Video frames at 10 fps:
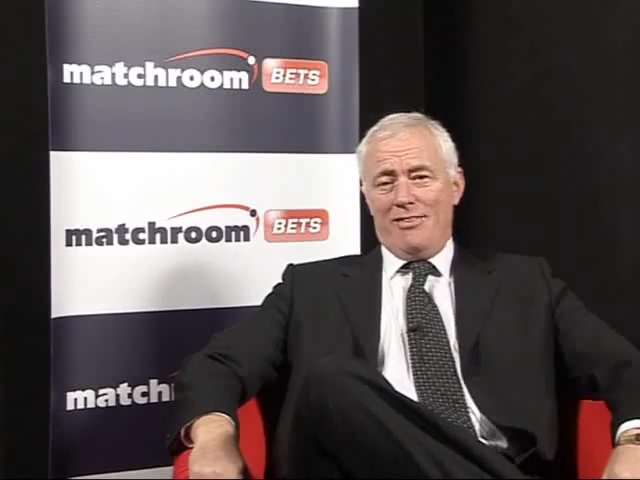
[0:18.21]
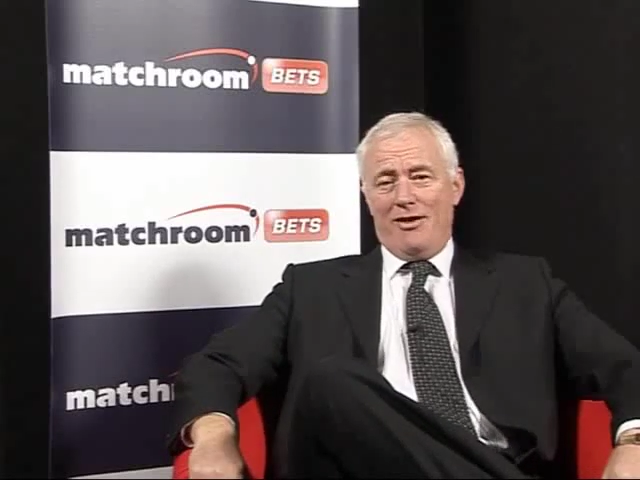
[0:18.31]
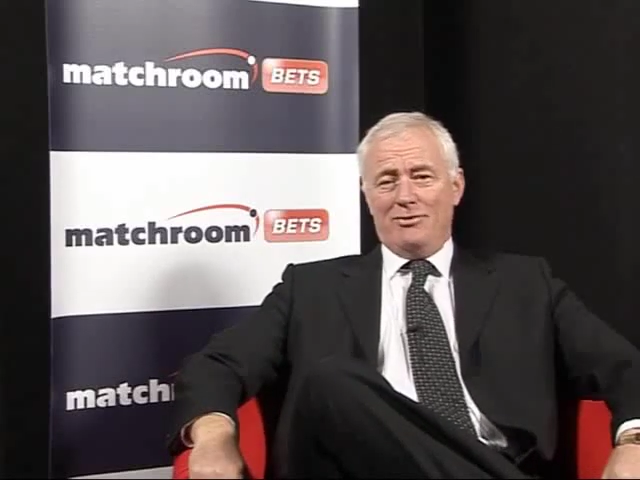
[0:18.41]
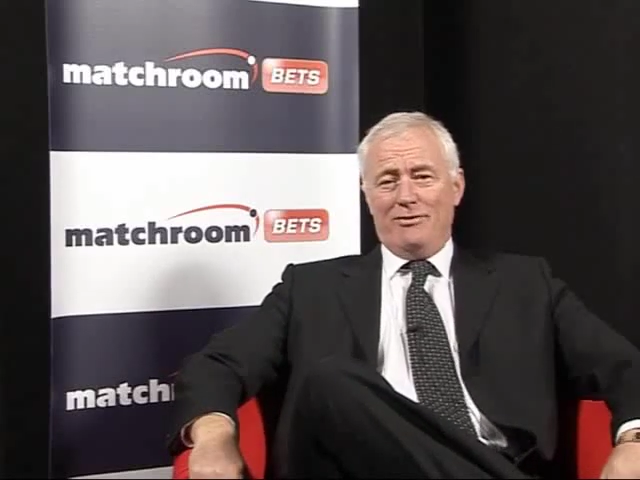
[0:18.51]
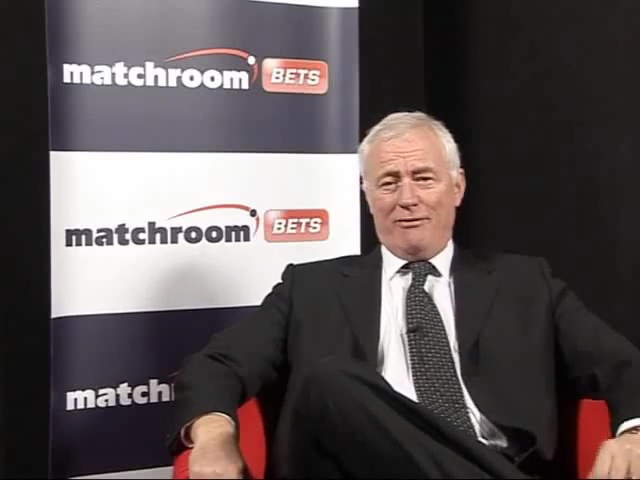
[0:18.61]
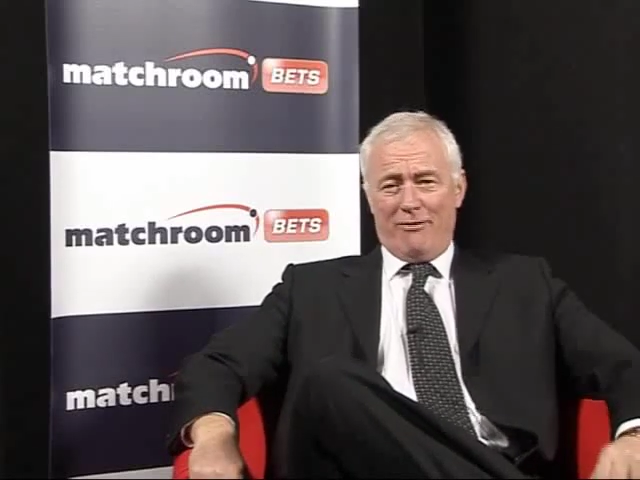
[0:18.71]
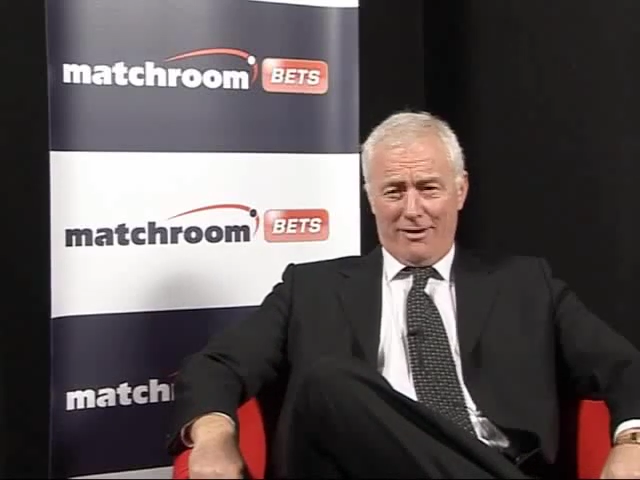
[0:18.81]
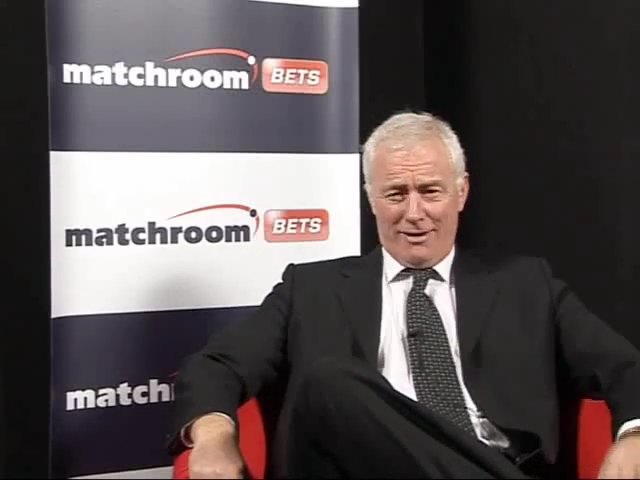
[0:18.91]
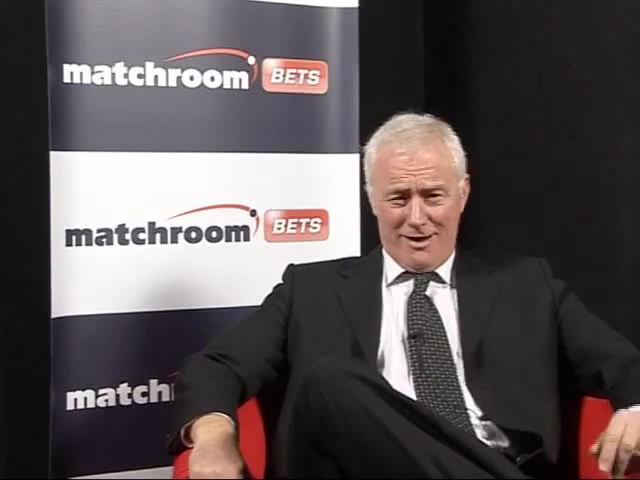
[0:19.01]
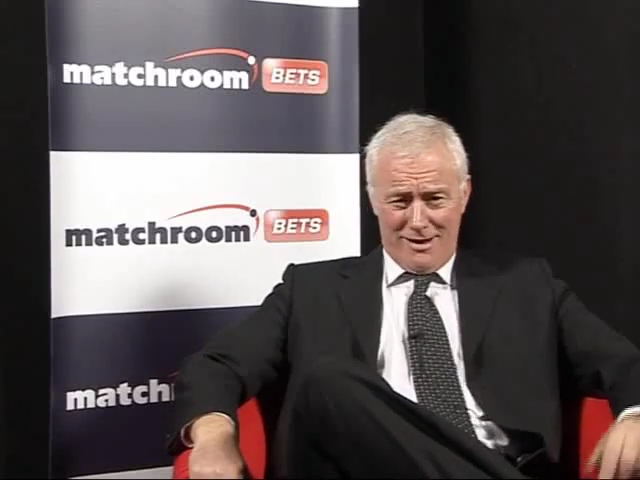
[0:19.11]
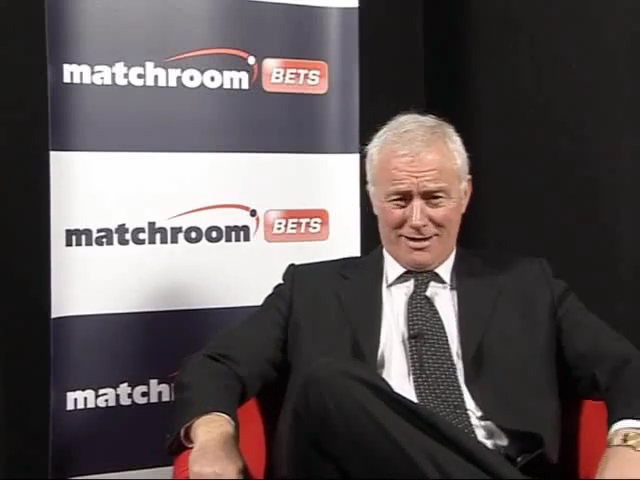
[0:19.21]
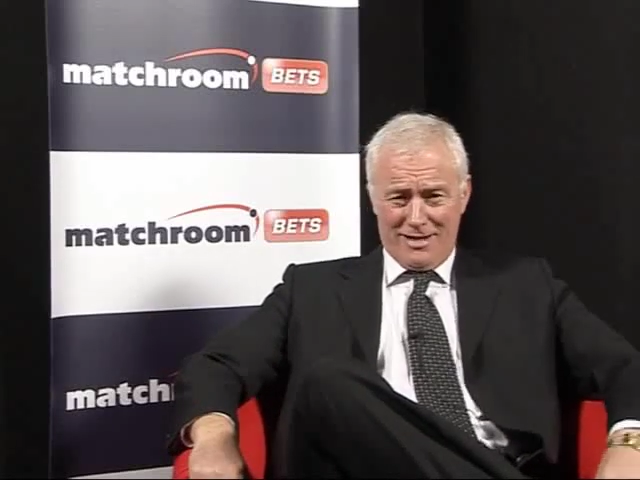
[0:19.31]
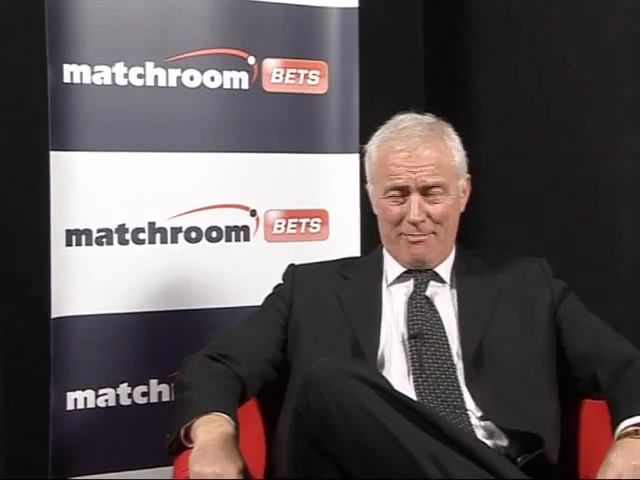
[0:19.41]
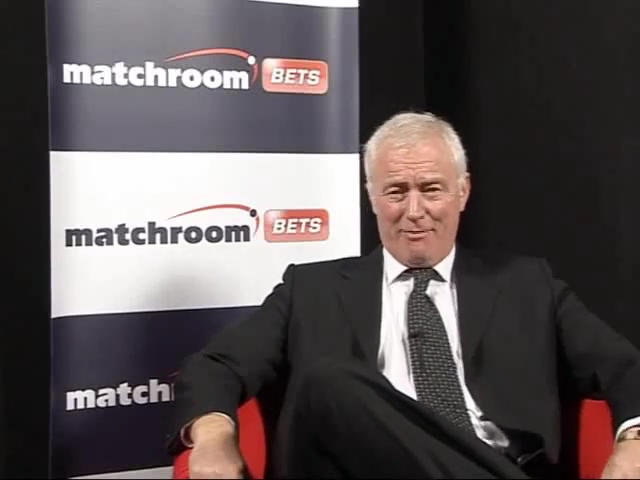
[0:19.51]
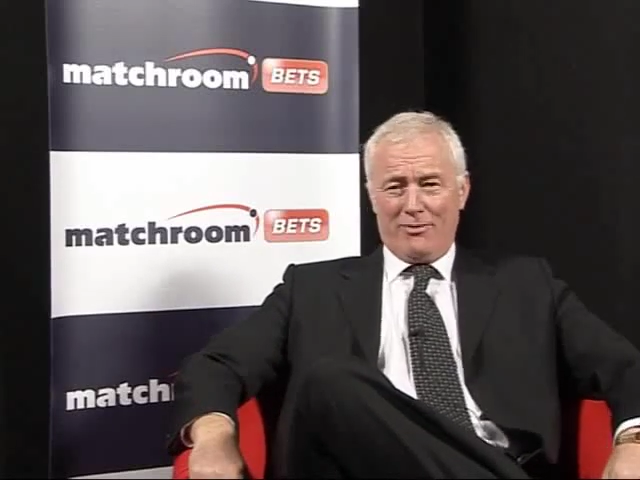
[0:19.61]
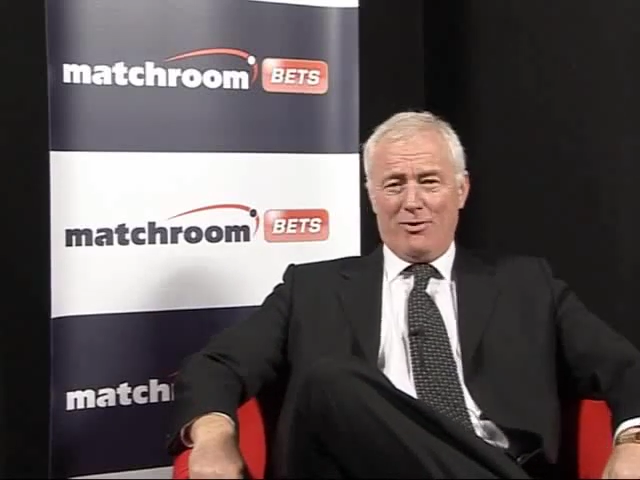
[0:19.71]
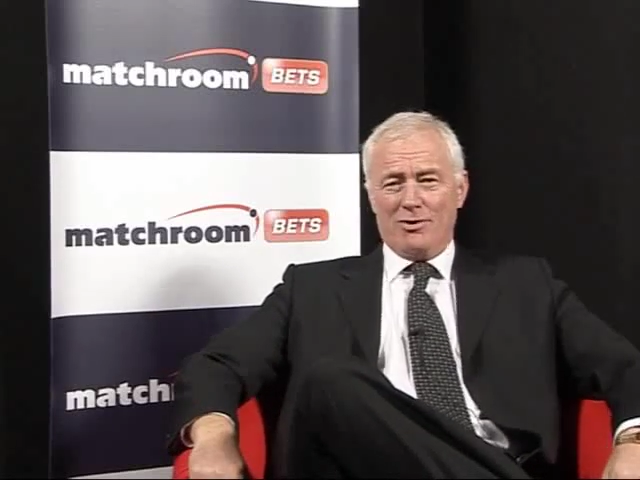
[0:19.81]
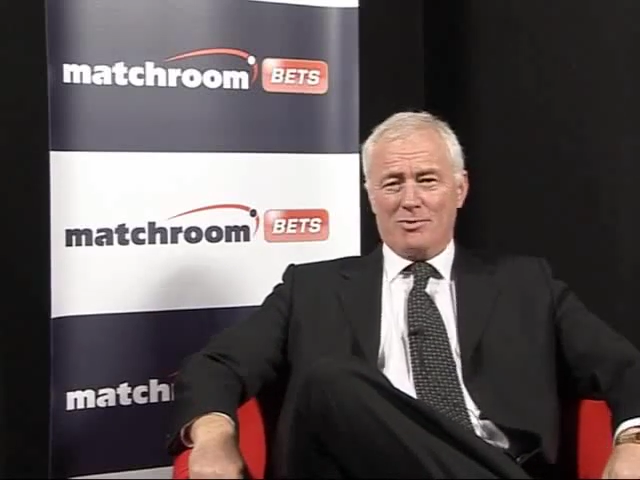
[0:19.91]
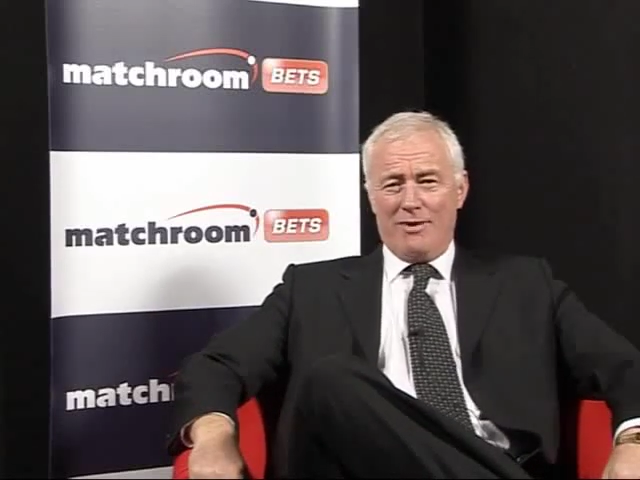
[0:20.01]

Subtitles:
Those of you who followed the last tip, of course,